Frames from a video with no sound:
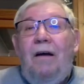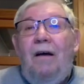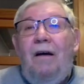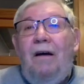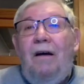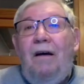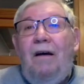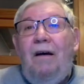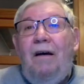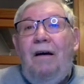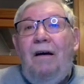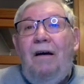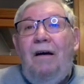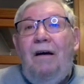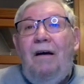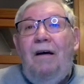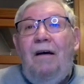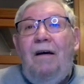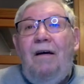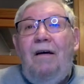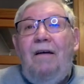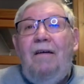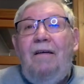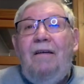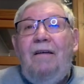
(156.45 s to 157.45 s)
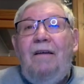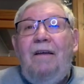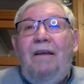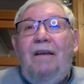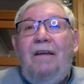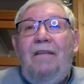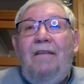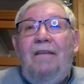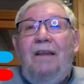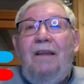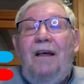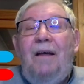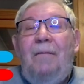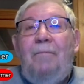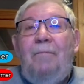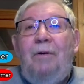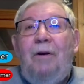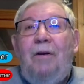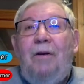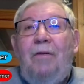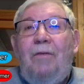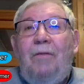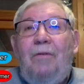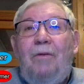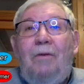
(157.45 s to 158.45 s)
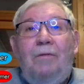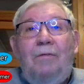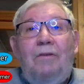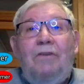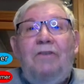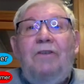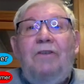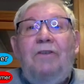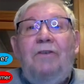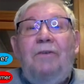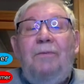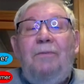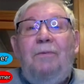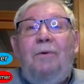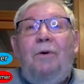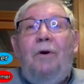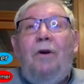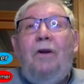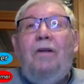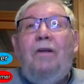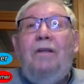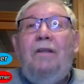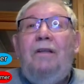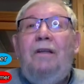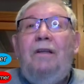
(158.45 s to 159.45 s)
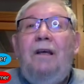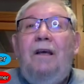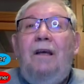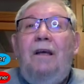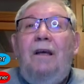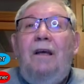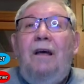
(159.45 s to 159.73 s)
in that part of the world, which is important.